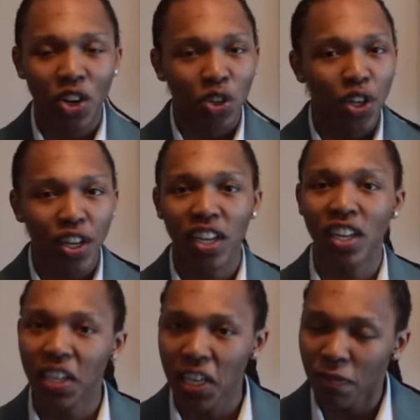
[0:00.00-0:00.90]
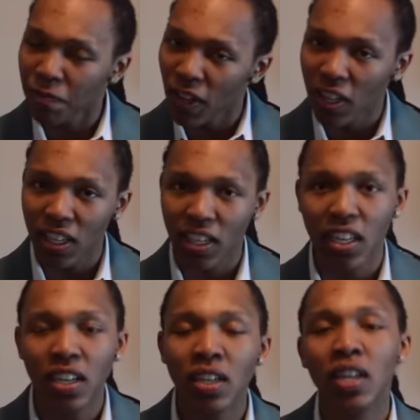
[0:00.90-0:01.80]
You're looking good, feeling
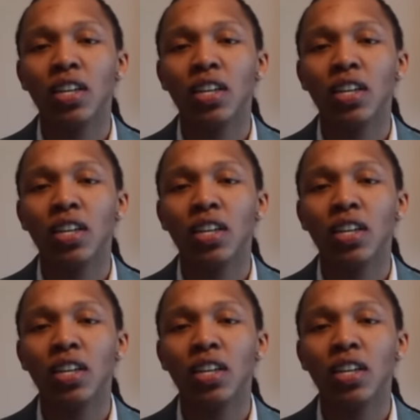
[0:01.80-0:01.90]
good.